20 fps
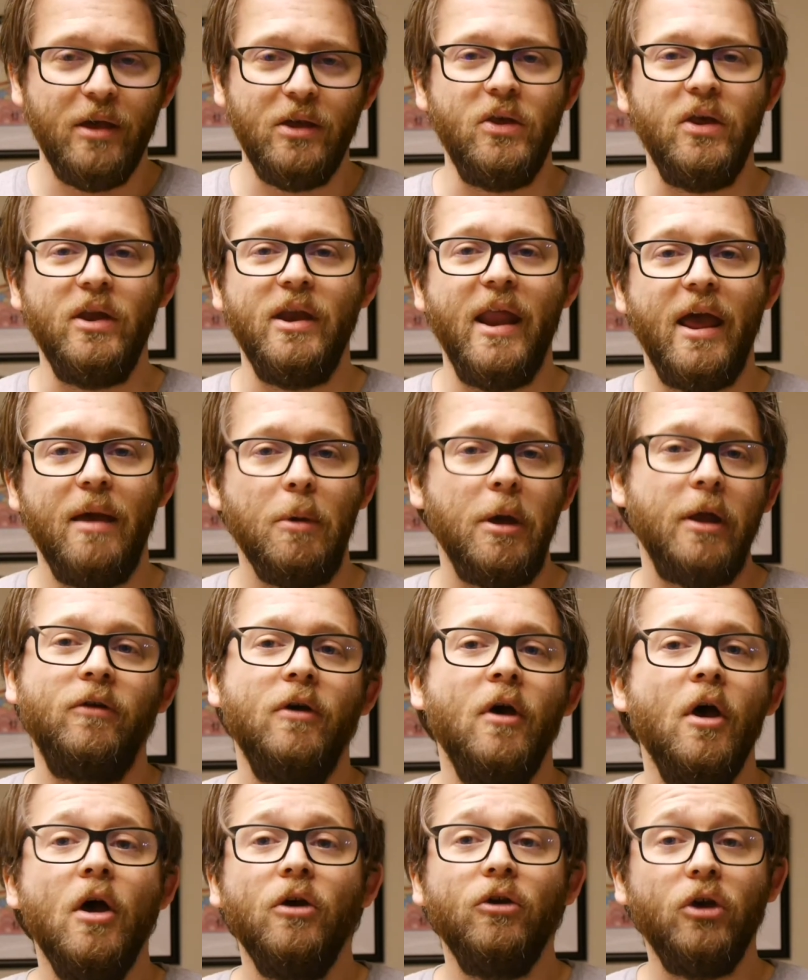you name
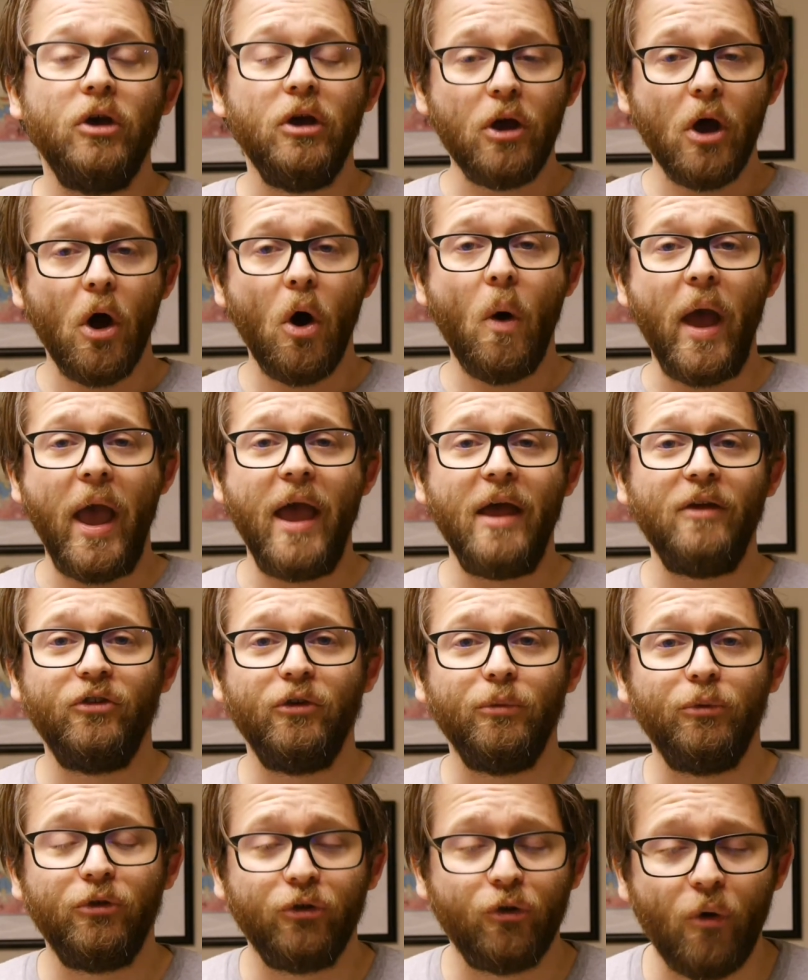it. You can go and
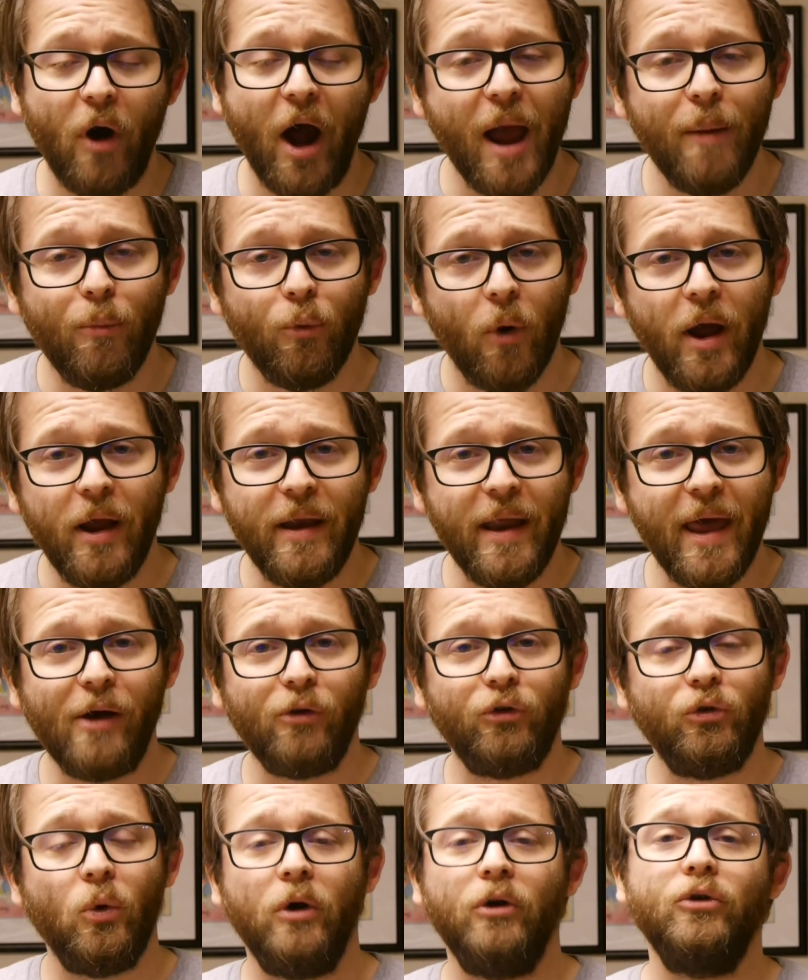subscribe right
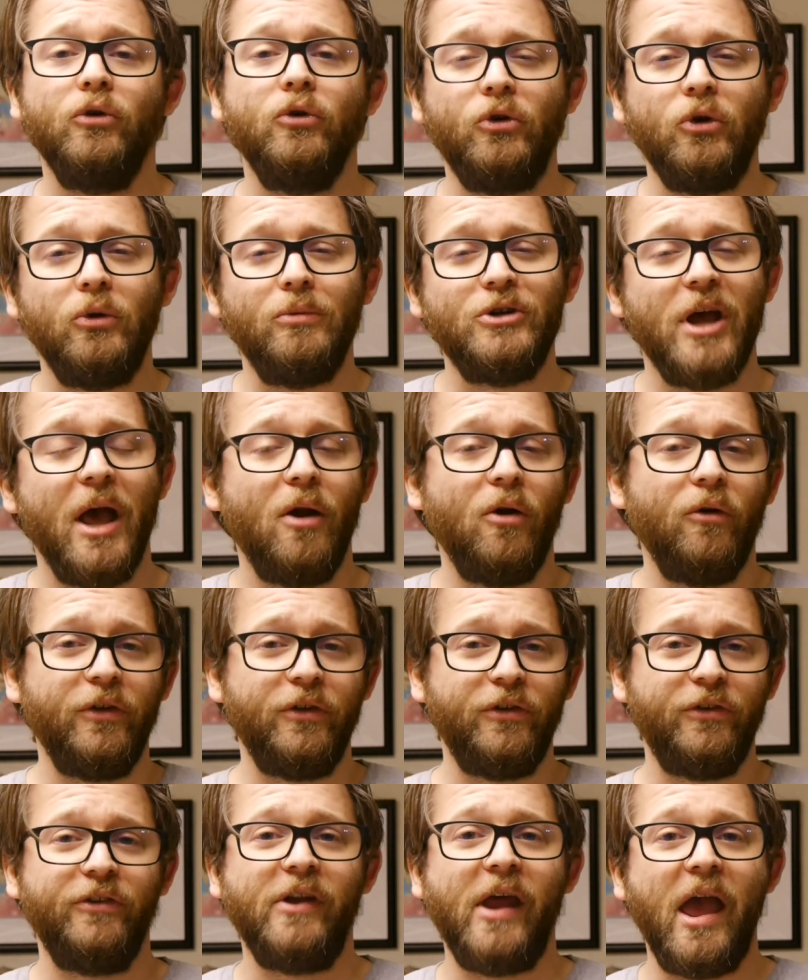now to our YouTube channel to
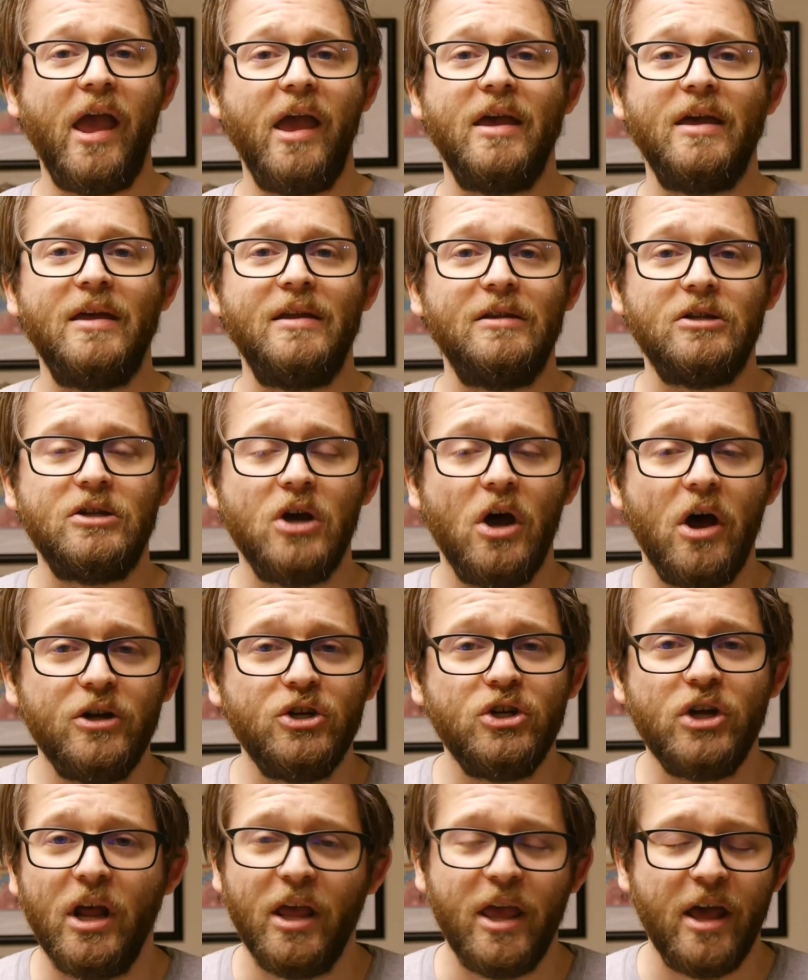stay in
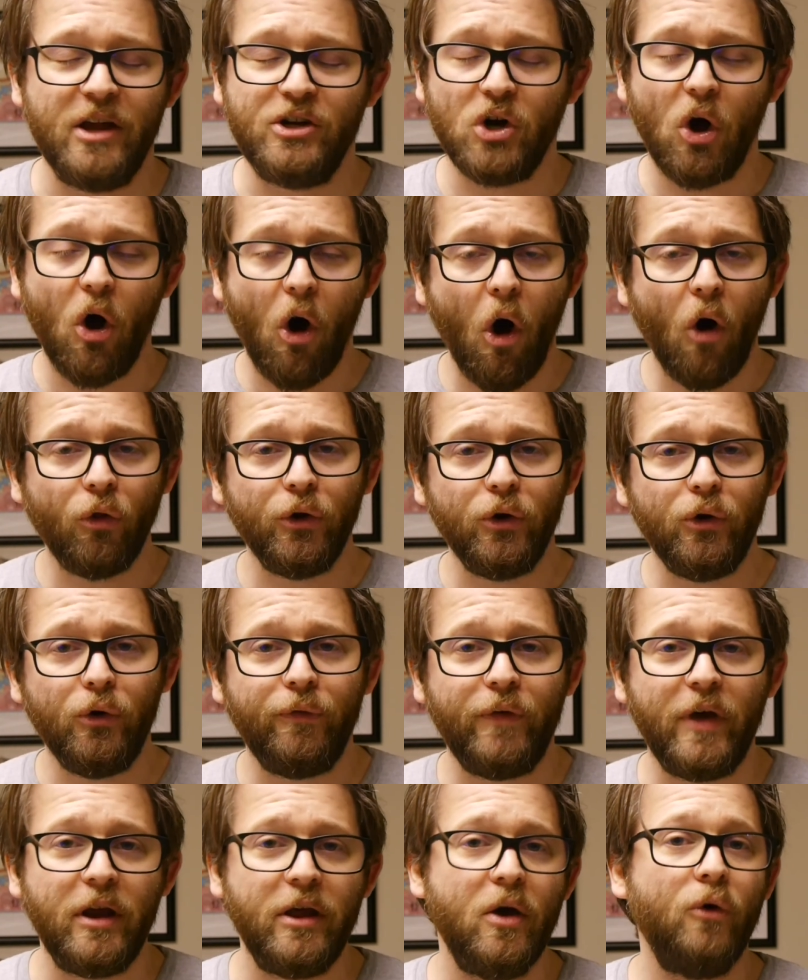touch and catch all the new
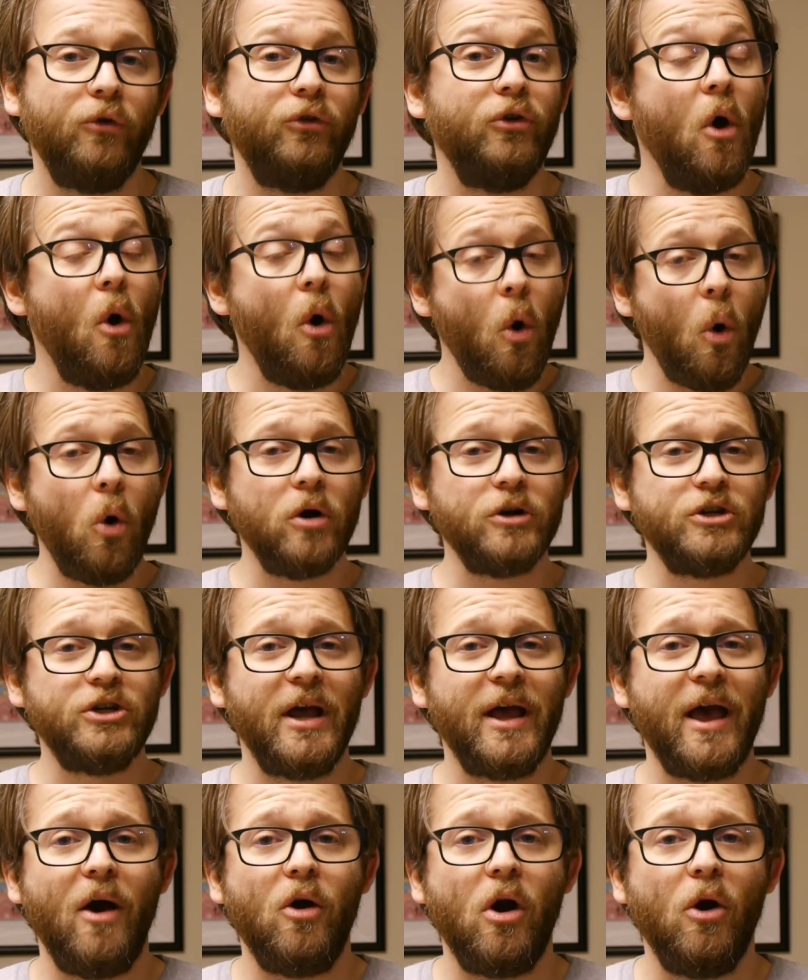videos, or
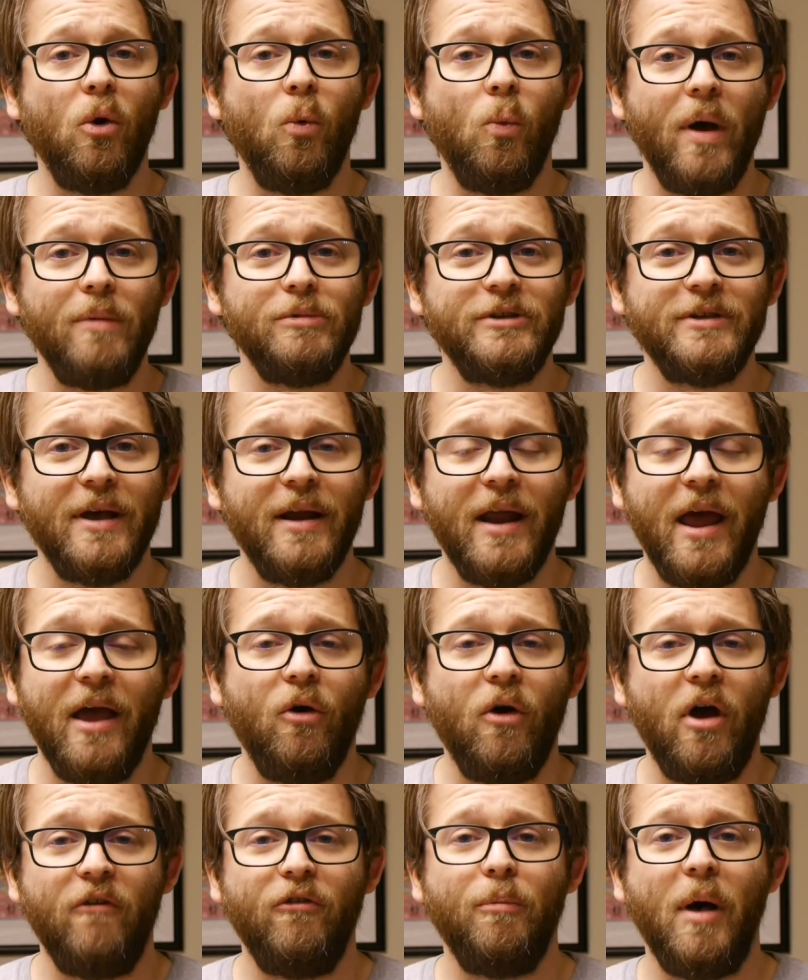check out our website at
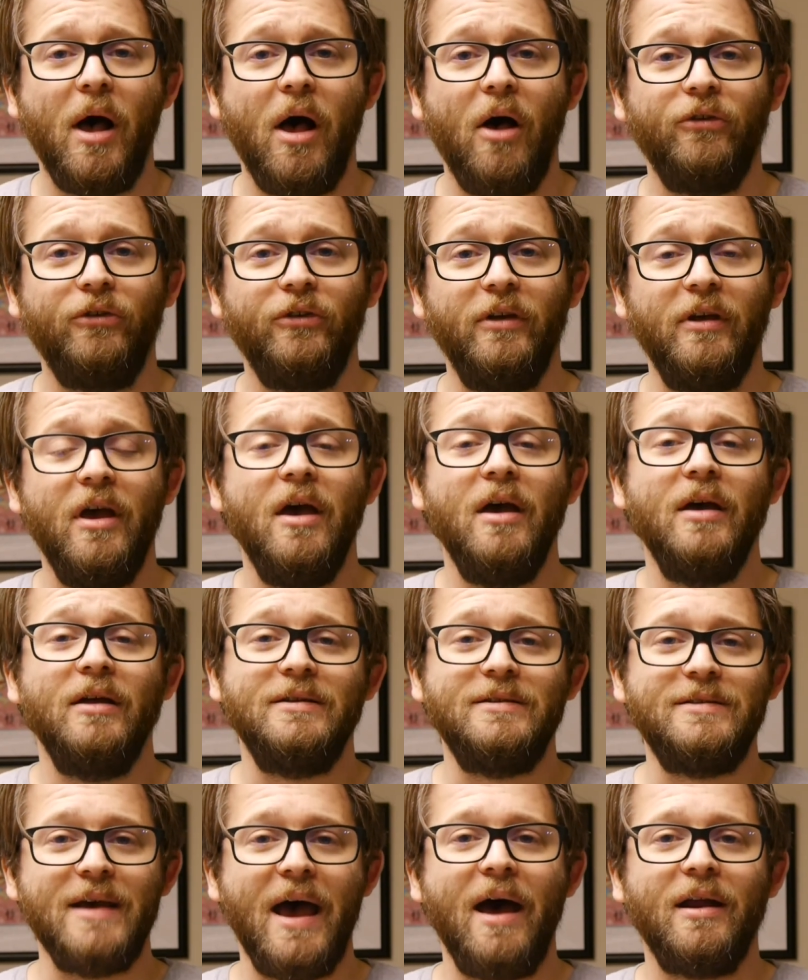
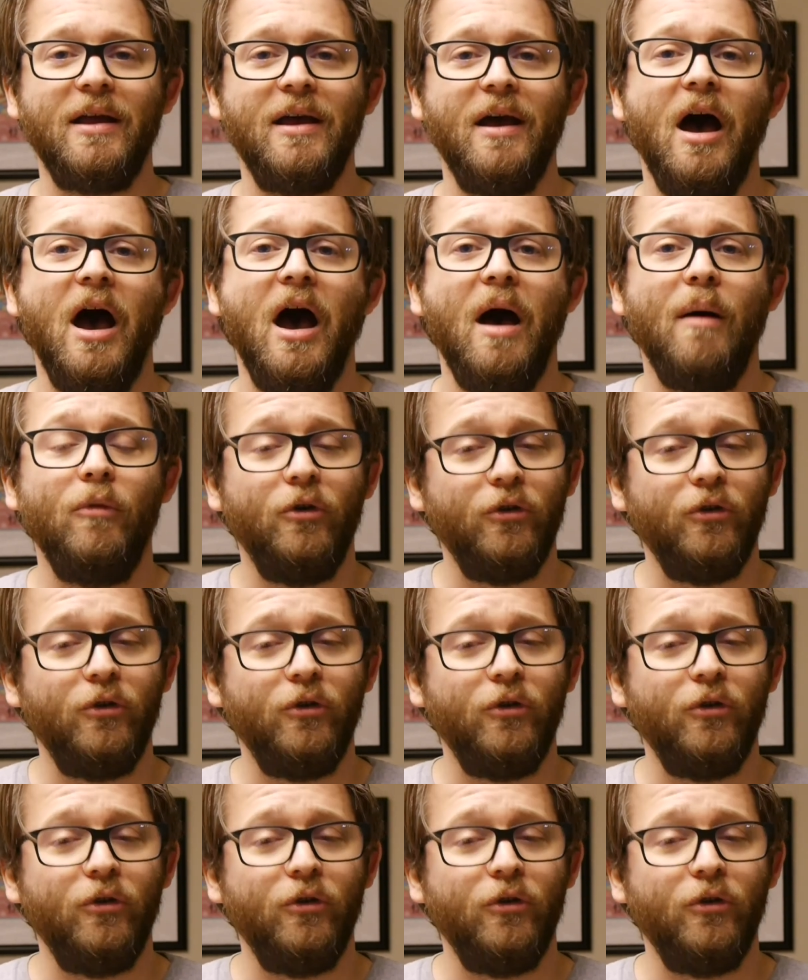graphicpolicy.com.